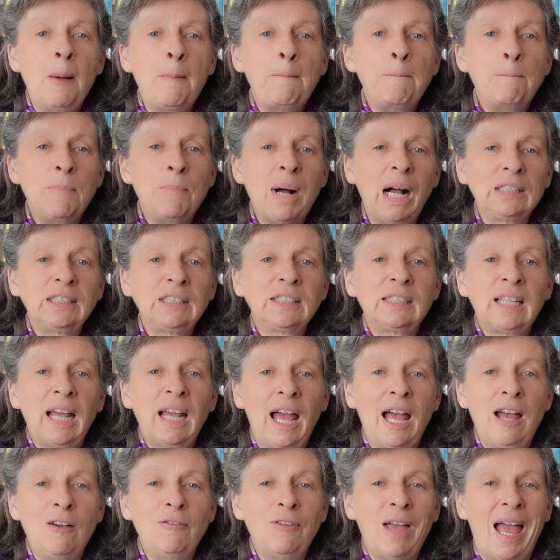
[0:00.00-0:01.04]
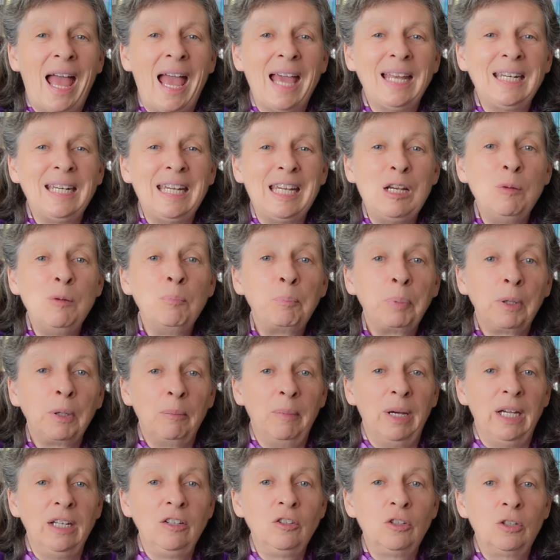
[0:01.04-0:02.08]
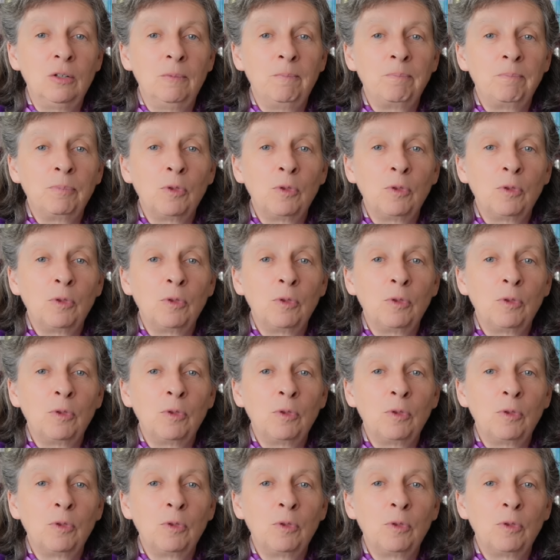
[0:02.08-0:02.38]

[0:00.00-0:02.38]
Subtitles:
must have an implement